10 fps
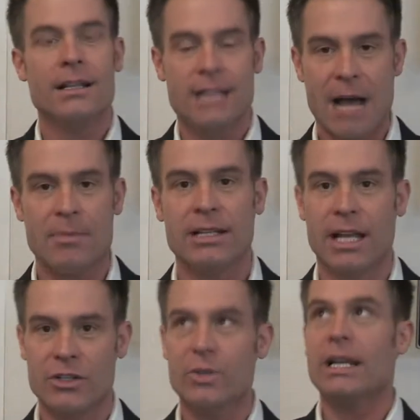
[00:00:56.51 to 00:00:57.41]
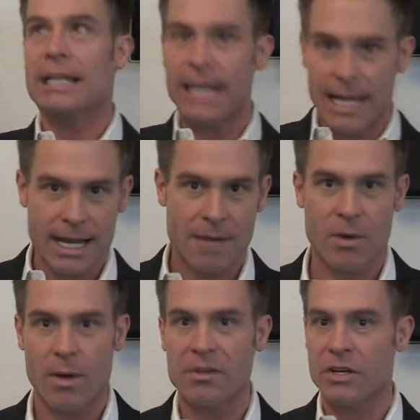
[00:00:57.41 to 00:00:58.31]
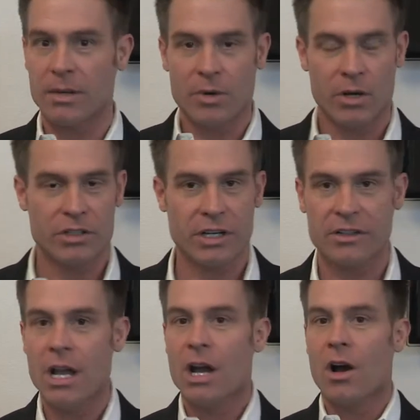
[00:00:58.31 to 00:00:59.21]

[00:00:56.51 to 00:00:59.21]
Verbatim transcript: topic that you can get on my website, you can purchase.